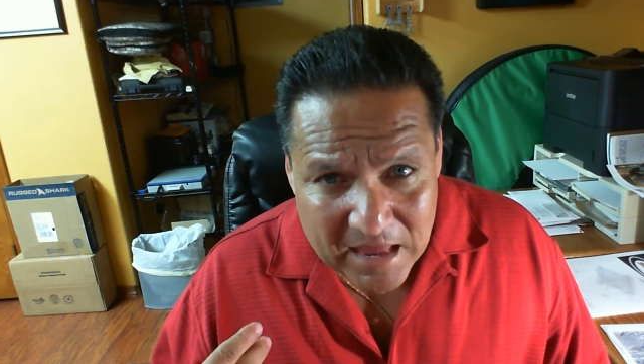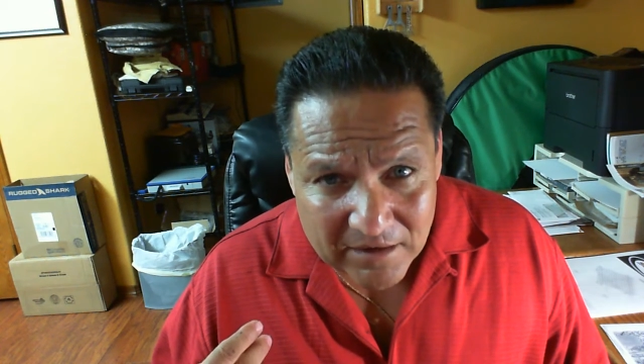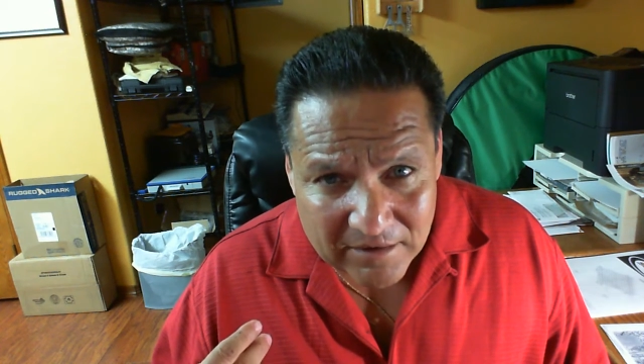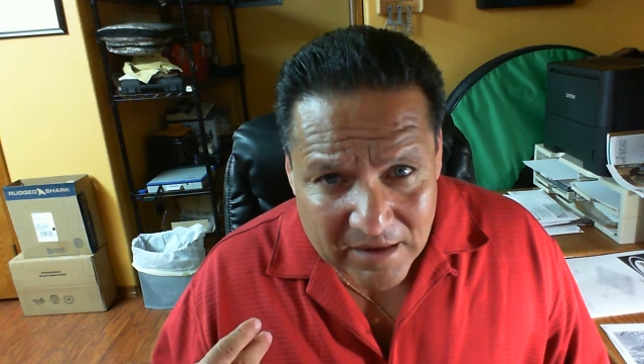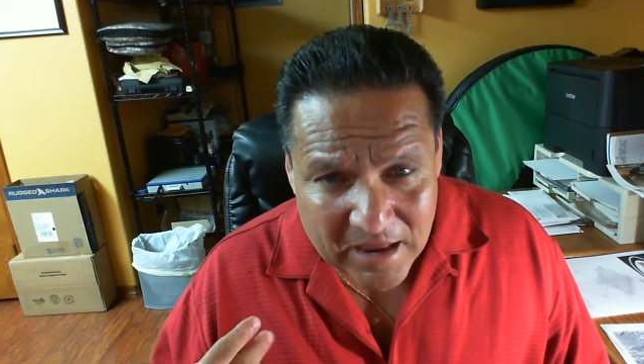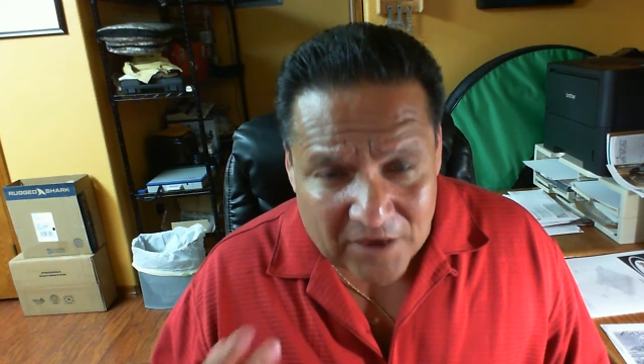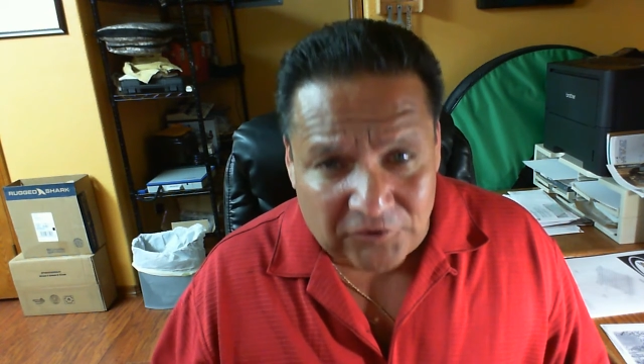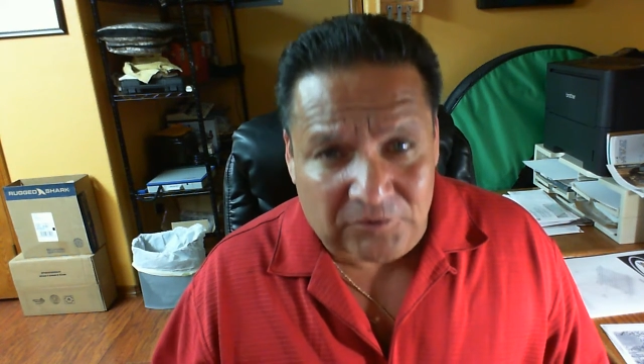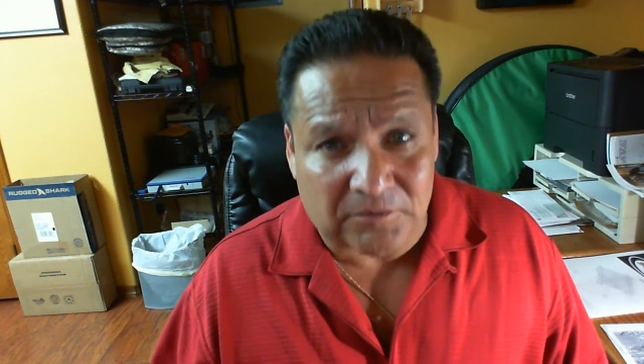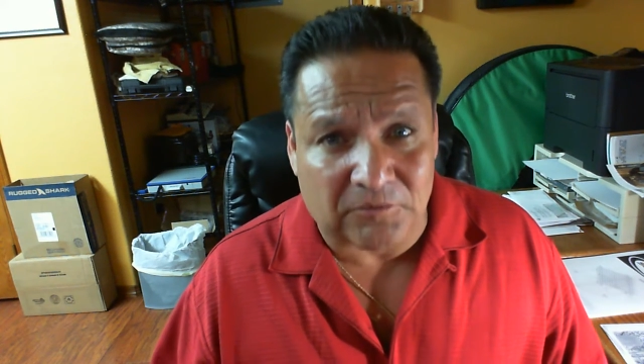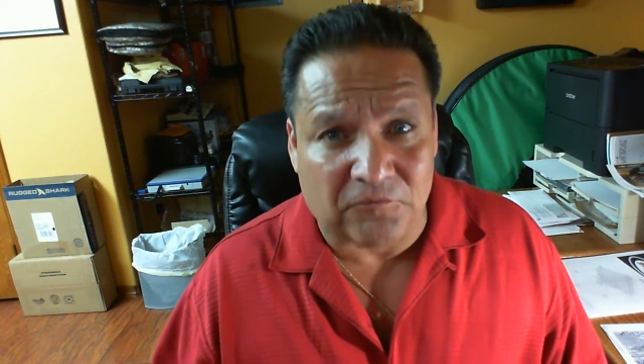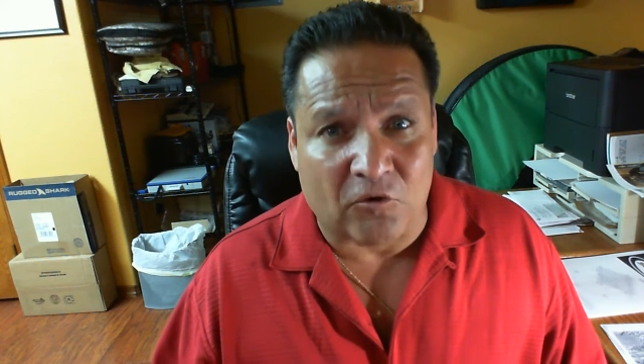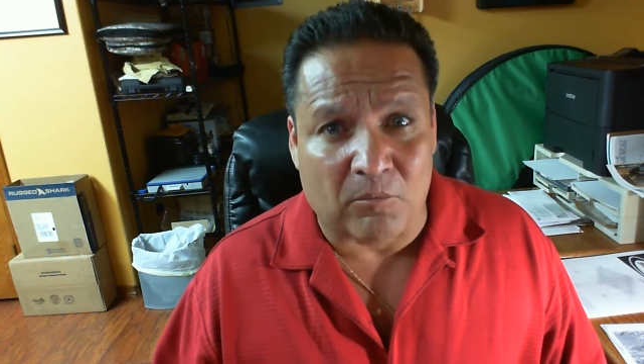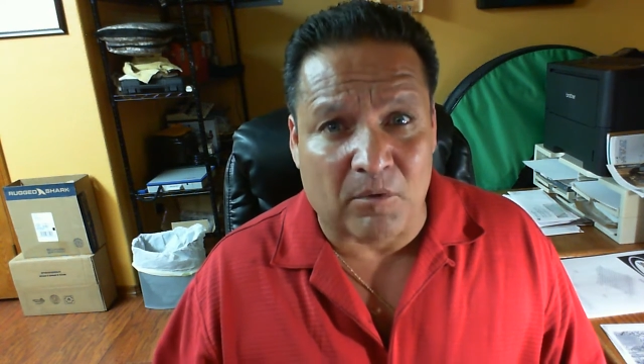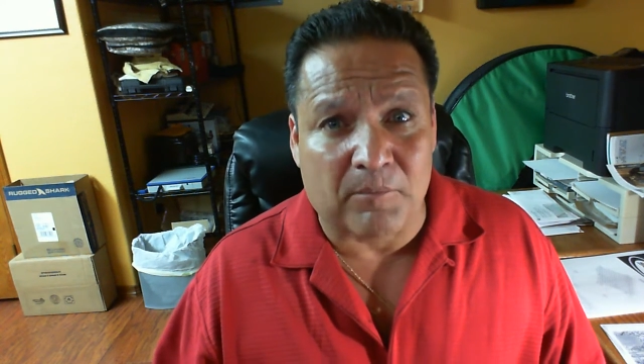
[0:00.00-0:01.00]
Ask
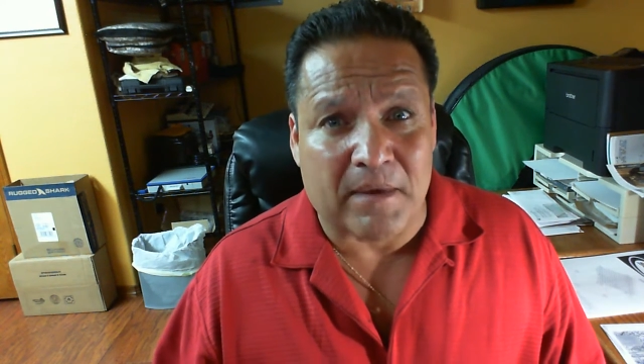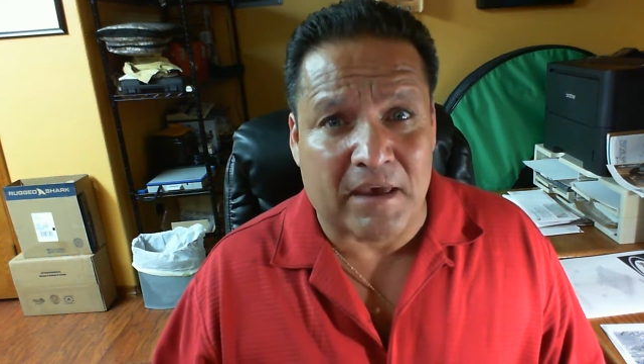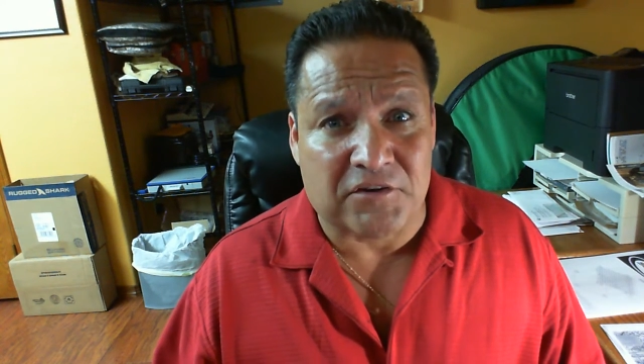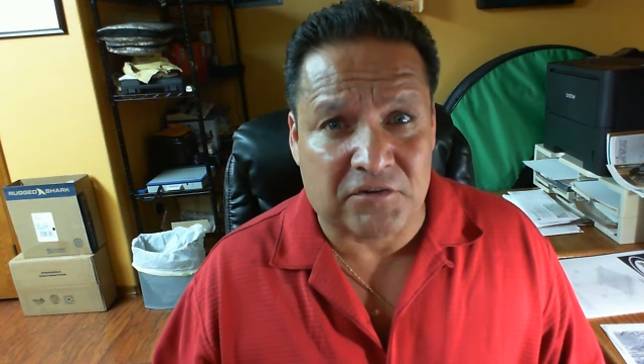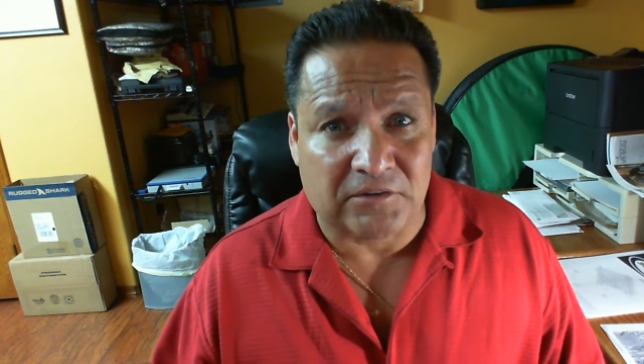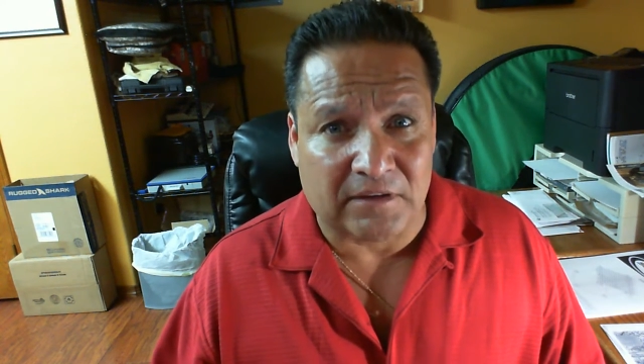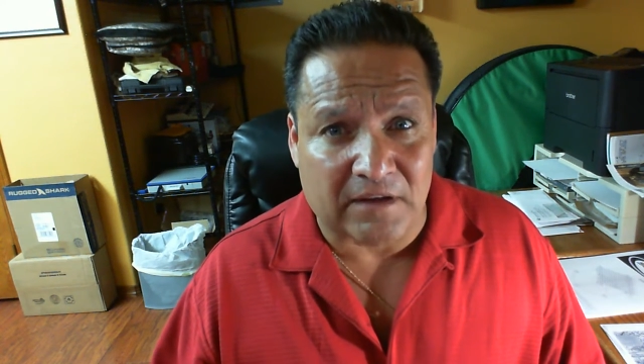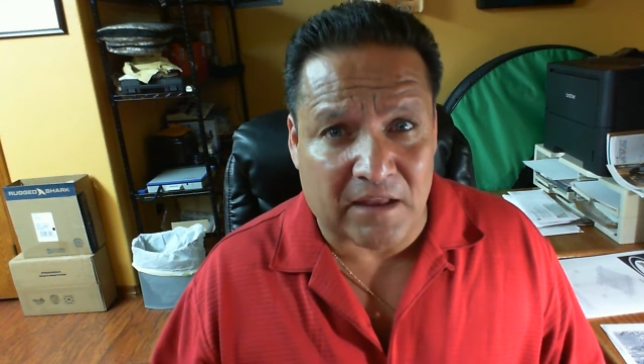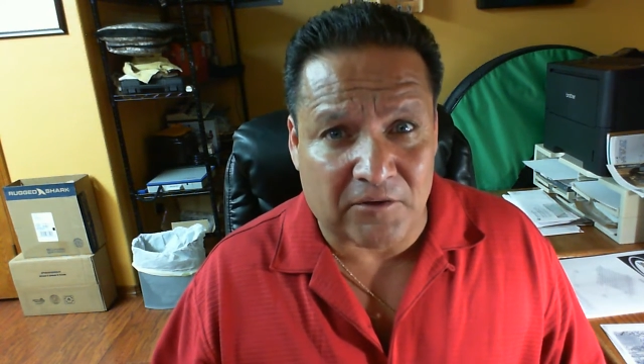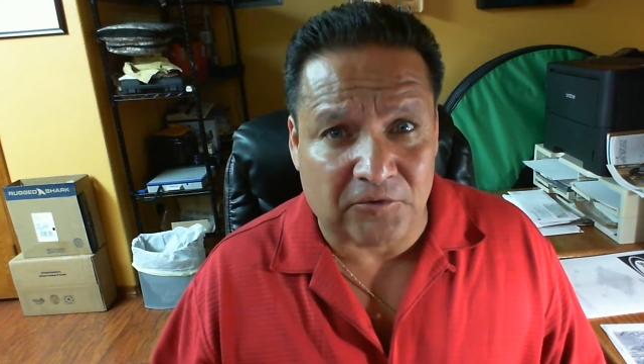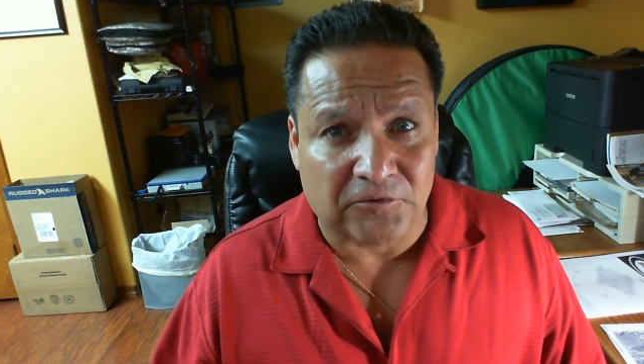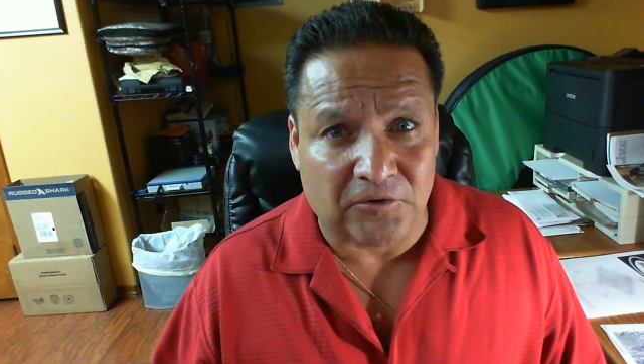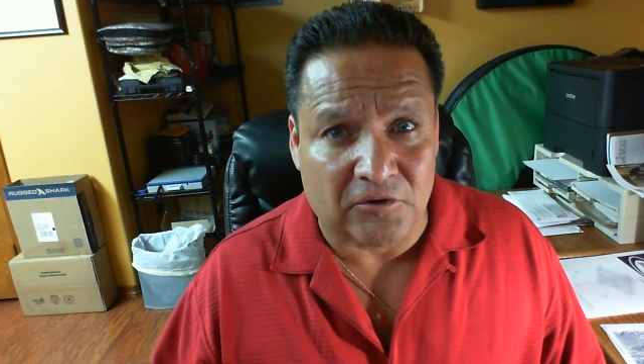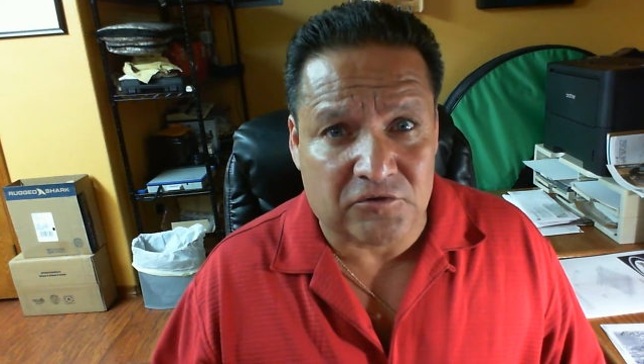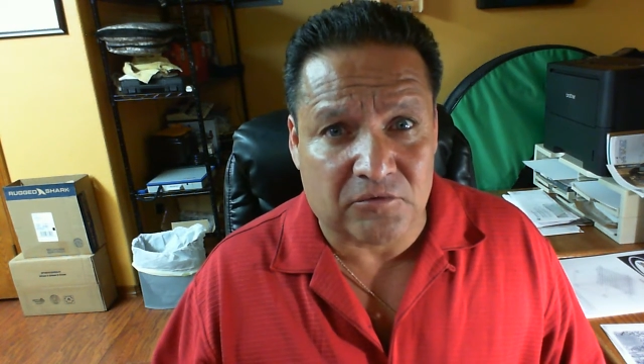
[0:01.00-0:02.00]
former patients that had the
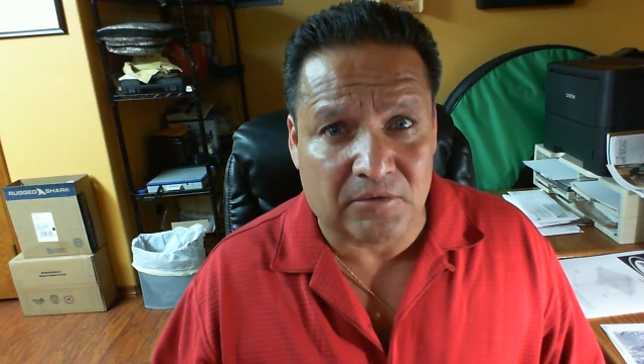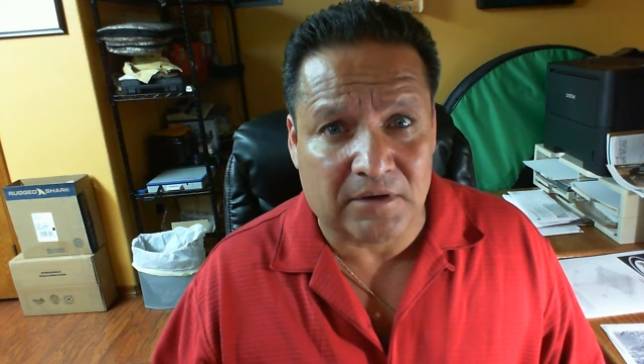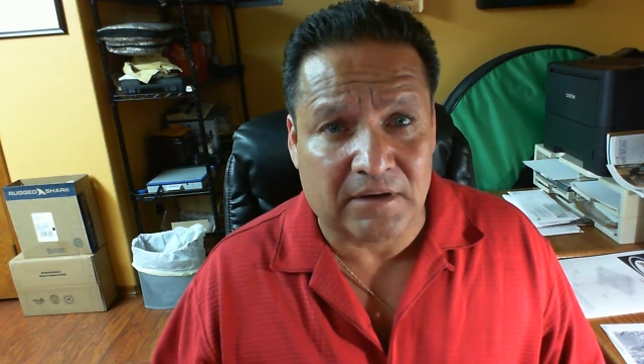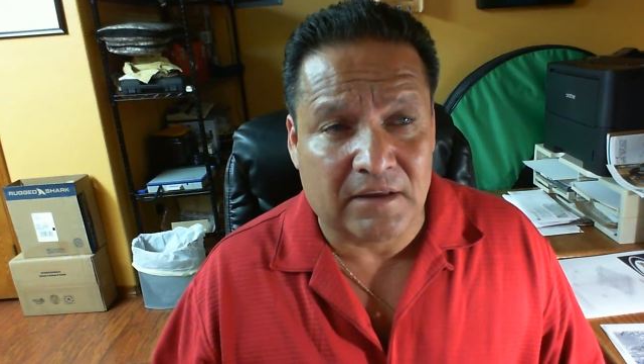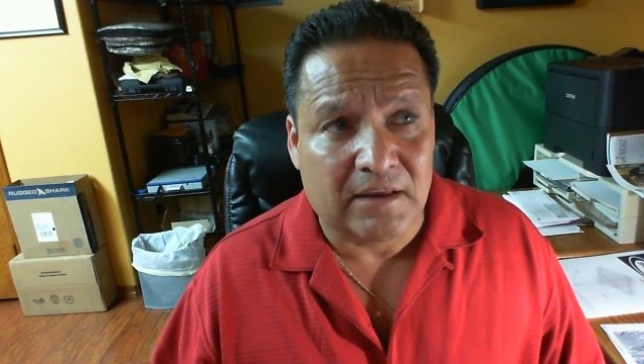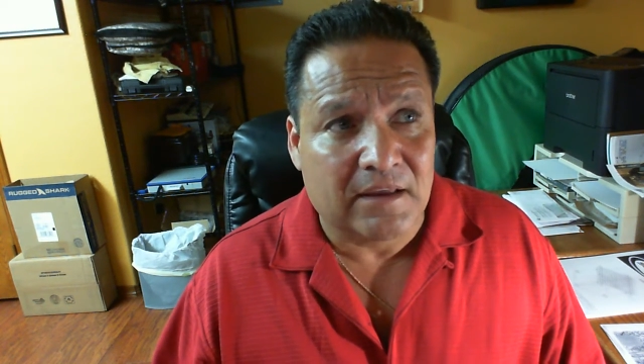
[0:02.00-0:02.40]
surgery.